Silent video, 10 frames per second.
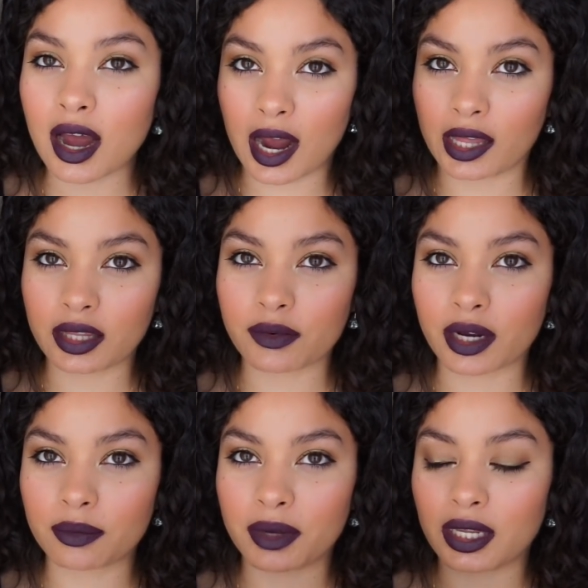Highly
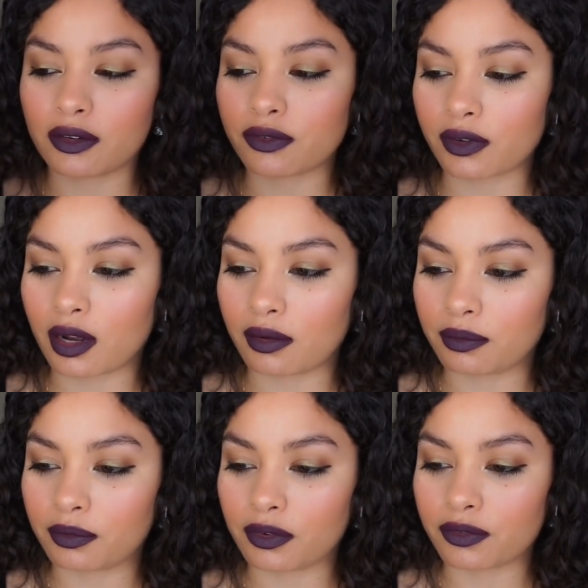recommend
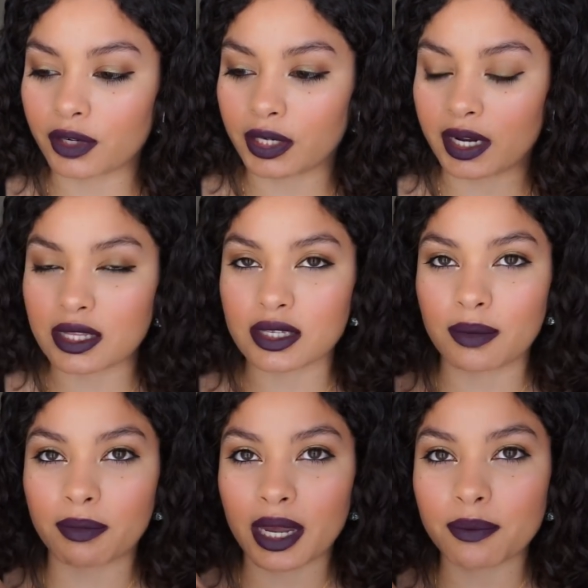from
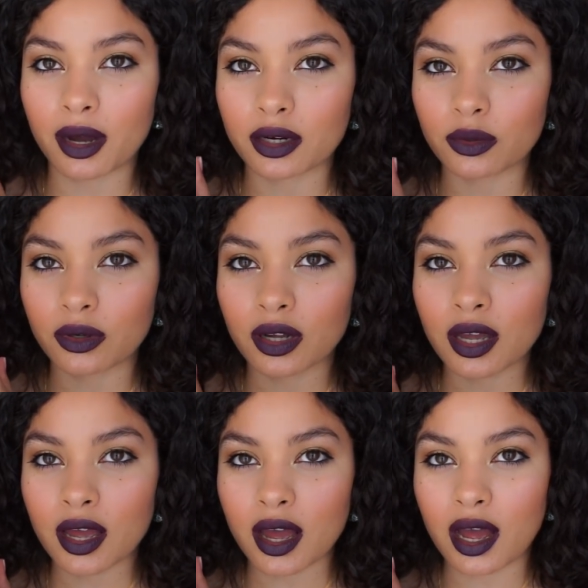Fragrenza. My bottle
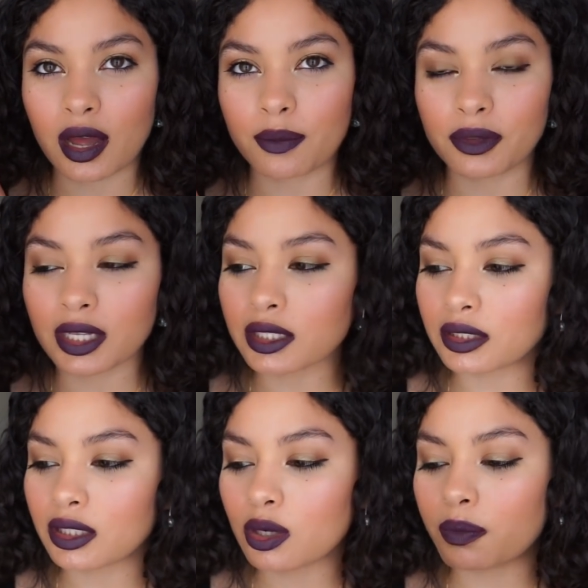um,
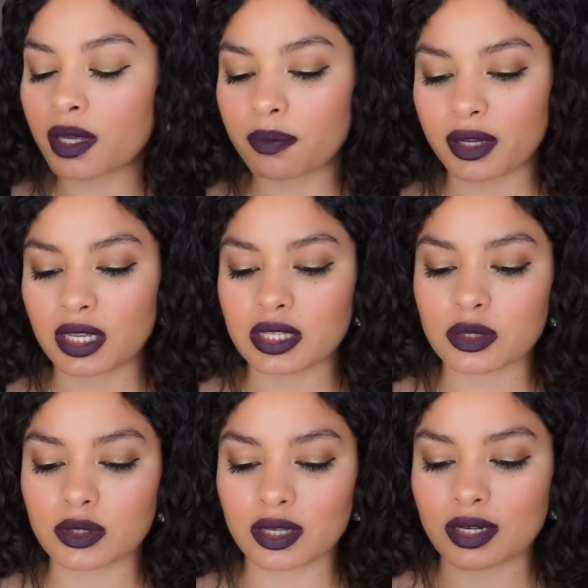leaked a little bit, but
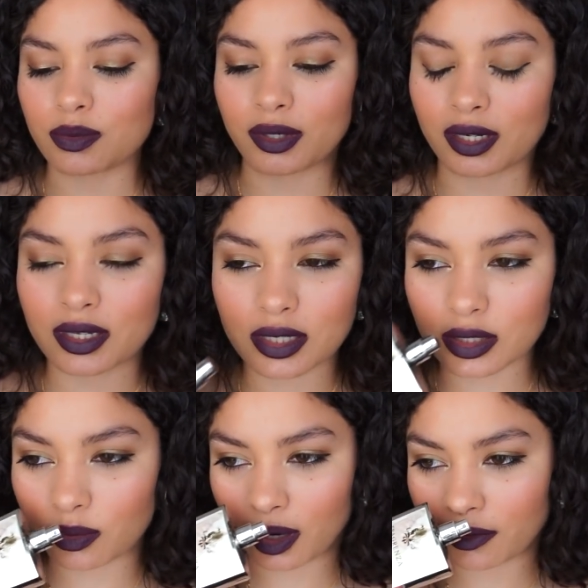it's it is what it is.
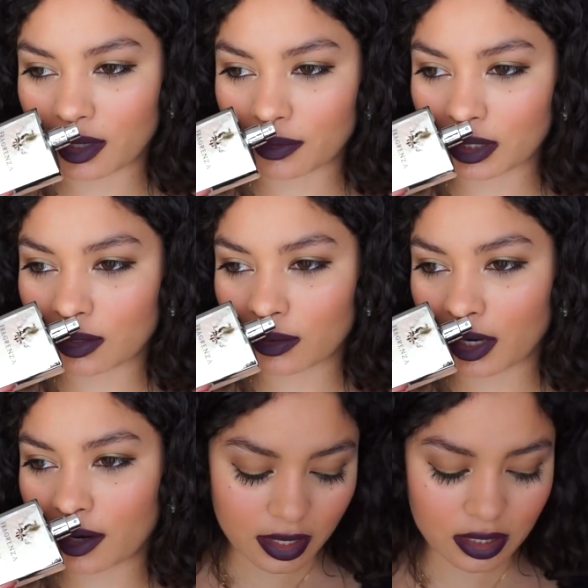It's whatever. I really don't
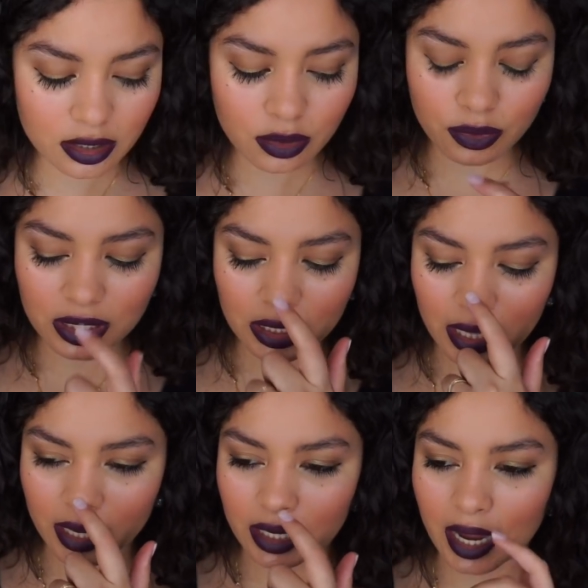This is a really
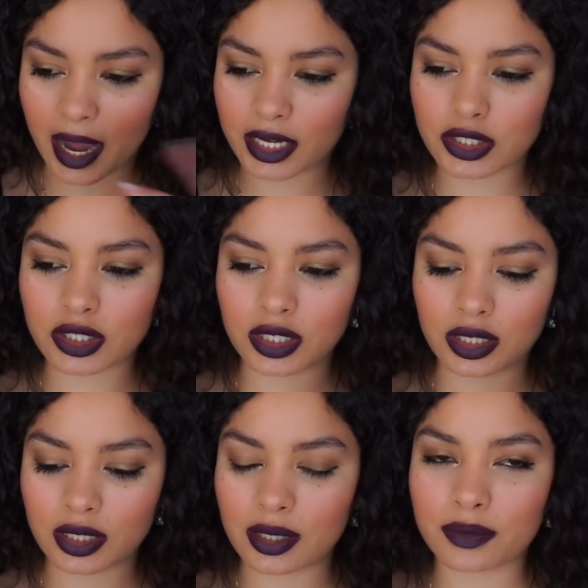like
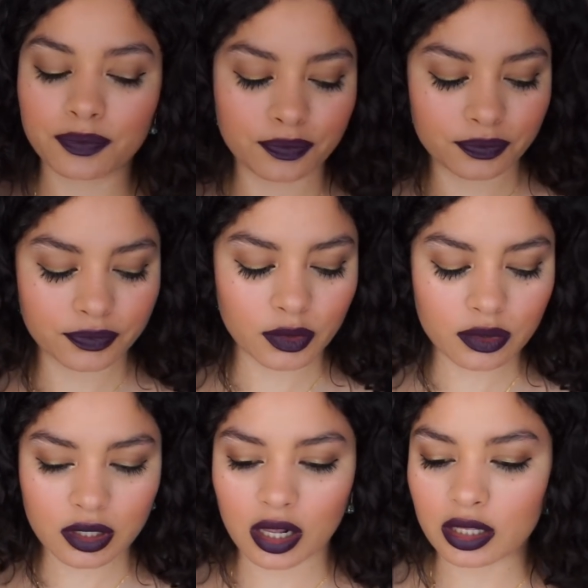IG.
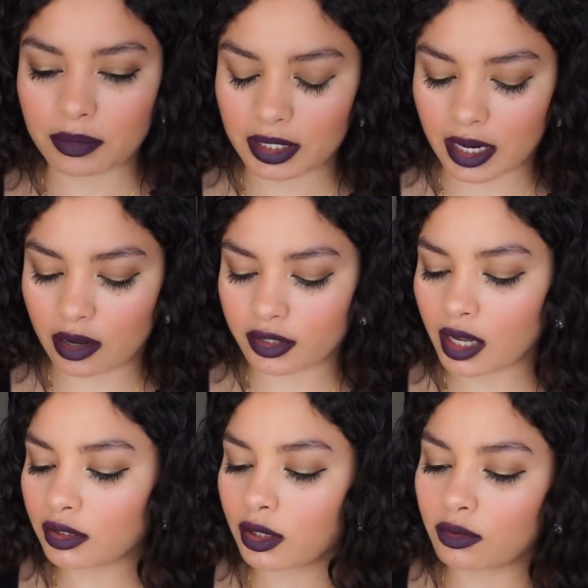Who's calling me now?
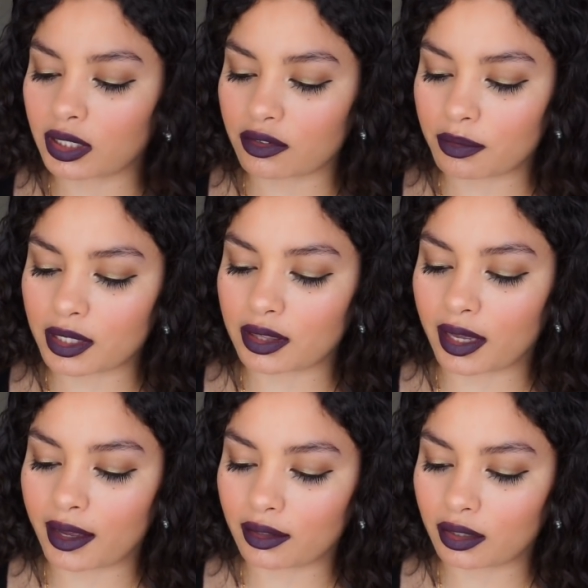Y'all don't leave me
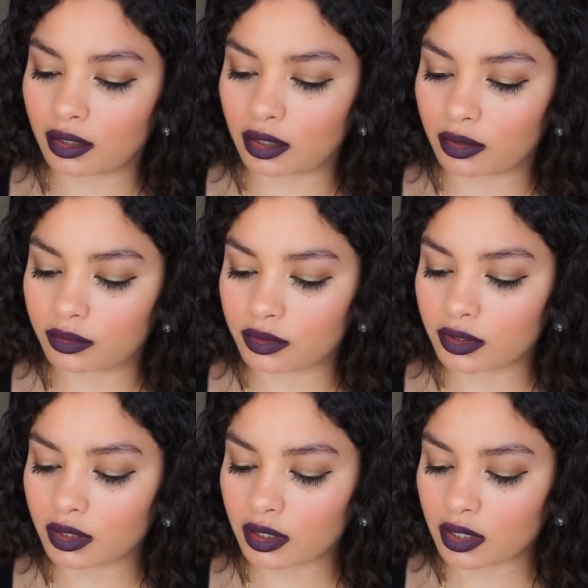the hell alone.
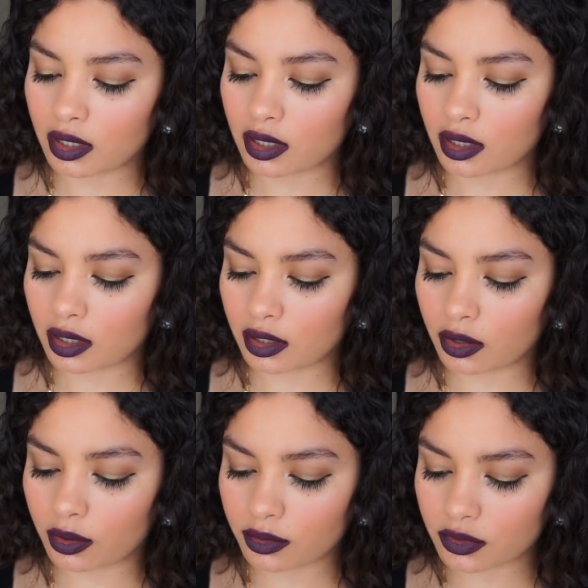
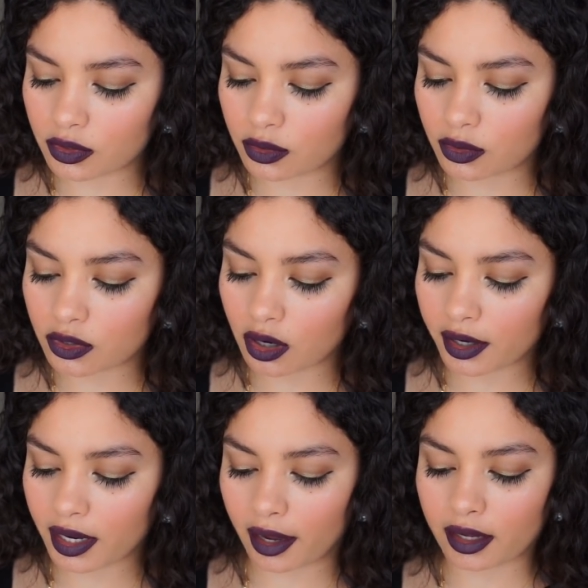Go to.
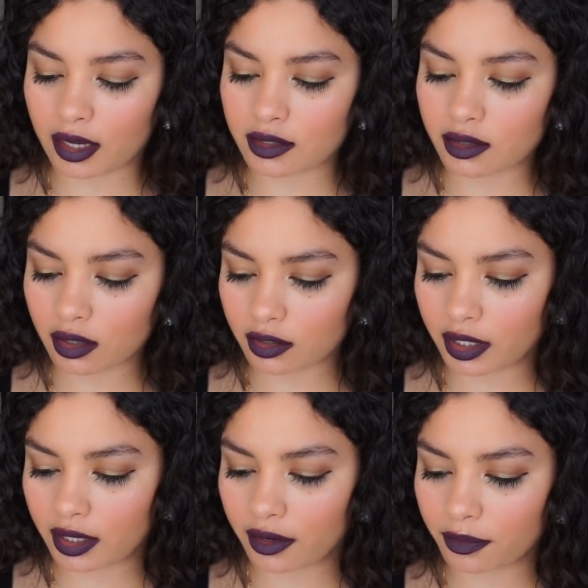Sorry, I can't talk
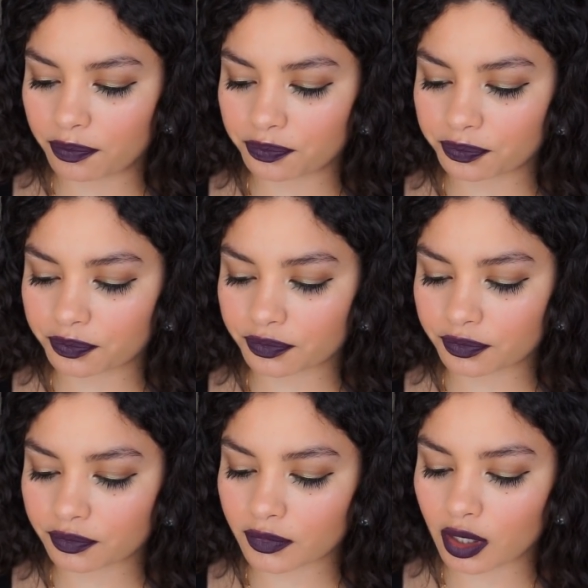right now.
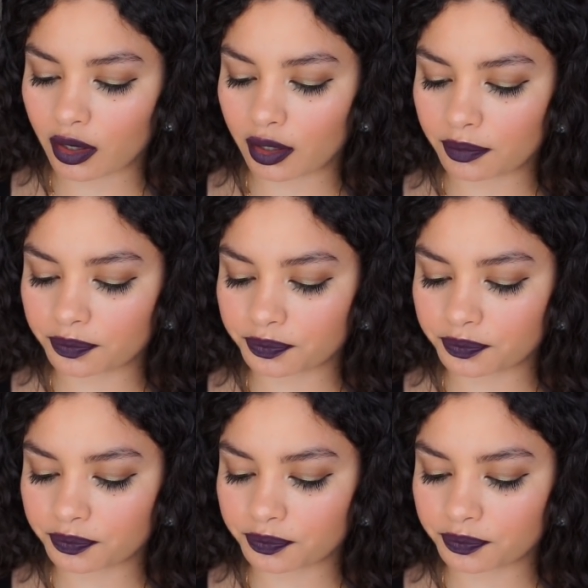All right.